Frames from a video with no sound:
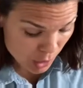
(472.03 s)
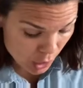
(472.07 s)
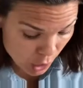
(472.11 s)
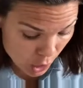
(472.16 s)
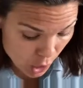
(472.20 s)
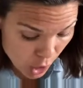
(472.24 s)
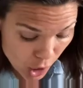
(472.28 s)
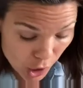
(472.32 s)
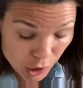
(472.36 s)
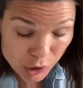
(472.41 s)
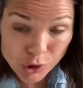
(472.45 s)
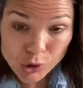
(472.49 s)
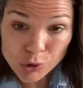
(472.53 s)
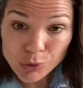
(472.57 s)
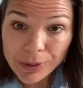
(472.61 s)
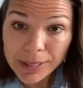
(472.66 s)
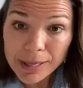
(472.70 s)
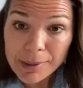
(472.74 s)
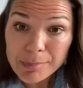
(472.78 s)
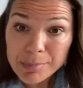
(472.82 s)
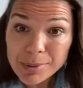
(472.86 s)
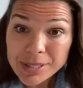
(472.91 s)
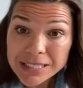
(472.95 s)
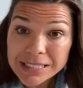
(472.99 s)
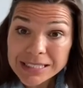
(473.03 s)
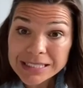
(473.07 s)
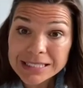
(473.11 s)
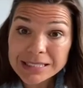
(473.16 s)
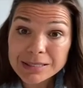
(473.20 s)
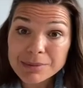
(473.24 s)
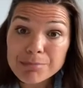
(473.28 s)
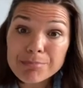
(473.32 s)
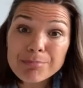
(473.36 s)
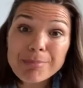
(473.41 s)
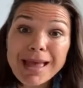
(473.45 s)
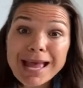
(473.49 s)
called Grandpa's
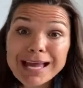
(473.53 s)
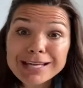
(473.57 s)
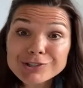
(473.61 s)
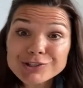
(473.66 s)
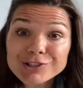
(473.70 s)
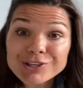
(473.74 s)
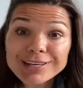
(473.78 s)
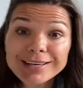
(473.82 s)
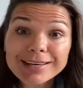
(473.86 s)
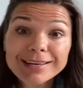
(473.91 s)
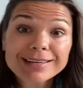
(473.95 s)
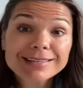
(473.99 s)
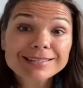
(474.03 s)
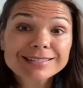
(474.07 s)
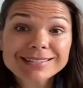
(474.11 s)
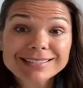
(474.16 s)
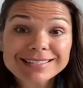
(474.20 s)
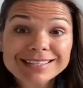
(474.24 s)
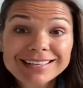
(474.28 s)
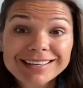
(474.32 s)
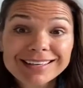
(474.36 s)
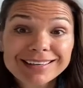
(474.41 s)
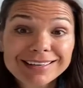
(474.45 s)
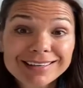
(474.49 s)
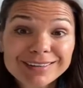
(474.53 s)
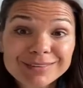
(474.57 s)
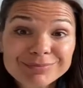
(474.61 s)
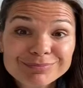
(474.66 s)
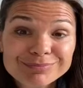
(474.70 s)
Magic Seed.